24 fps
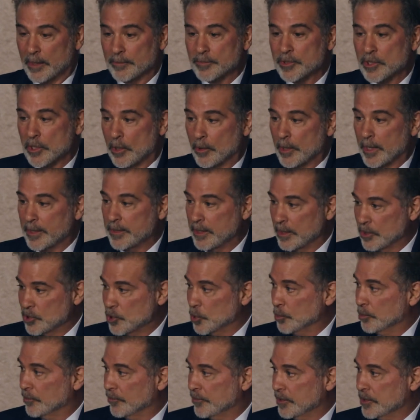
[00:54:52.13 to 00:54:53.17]
So I think
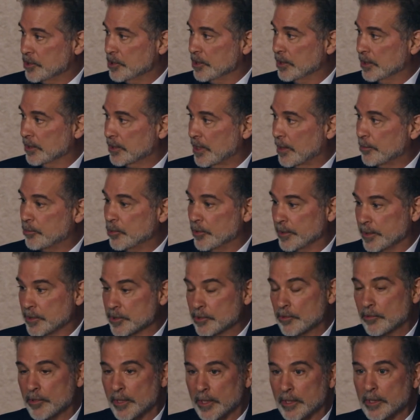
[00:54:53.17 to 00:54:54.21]
supervision at that point is
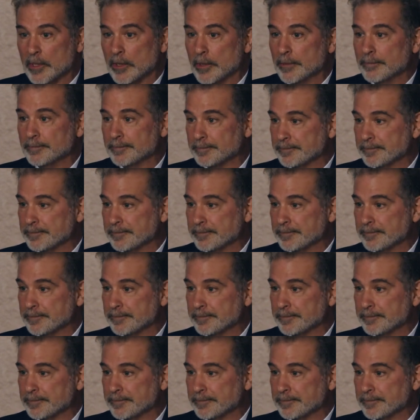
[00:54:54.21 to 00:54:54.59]
critical.